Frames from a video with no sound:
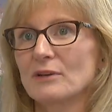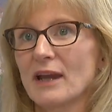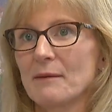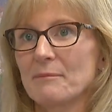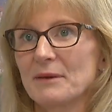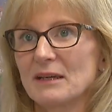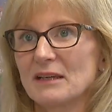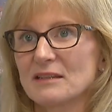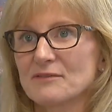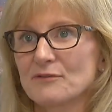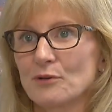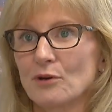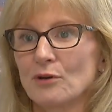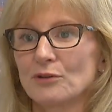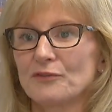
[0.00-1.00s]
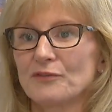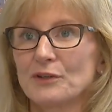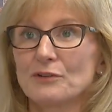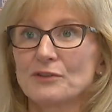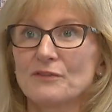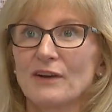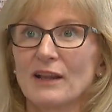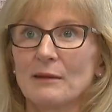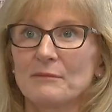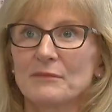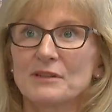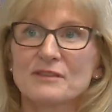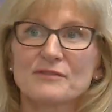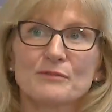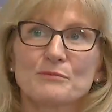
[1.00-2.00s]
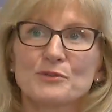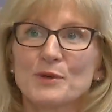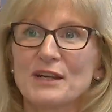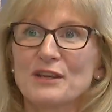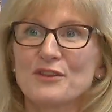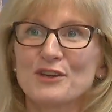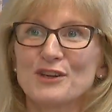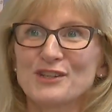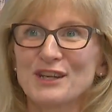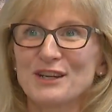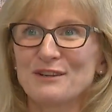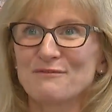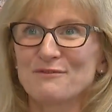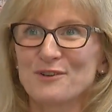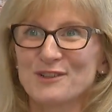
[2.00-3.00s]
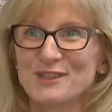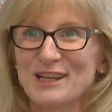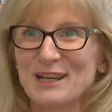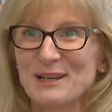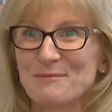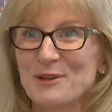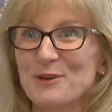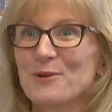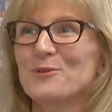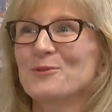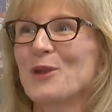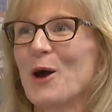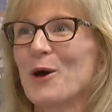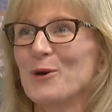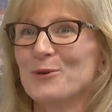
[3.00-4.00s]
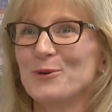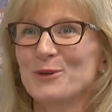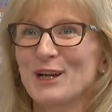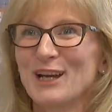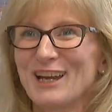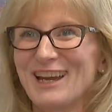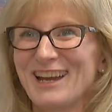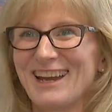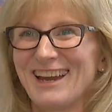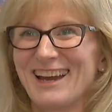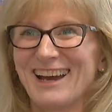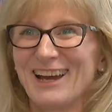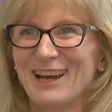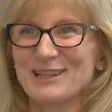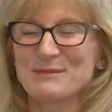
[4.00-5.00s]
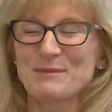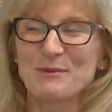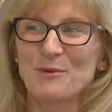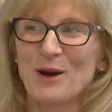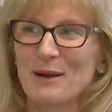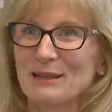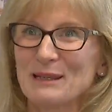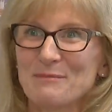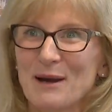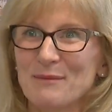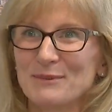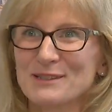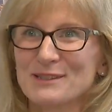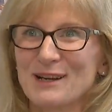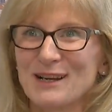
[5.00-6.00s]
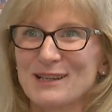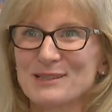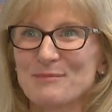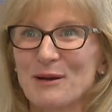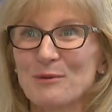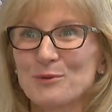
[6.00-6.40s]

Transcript: capex for oil field developments from 2013 and 14, and we all know, and it's been widely publicised by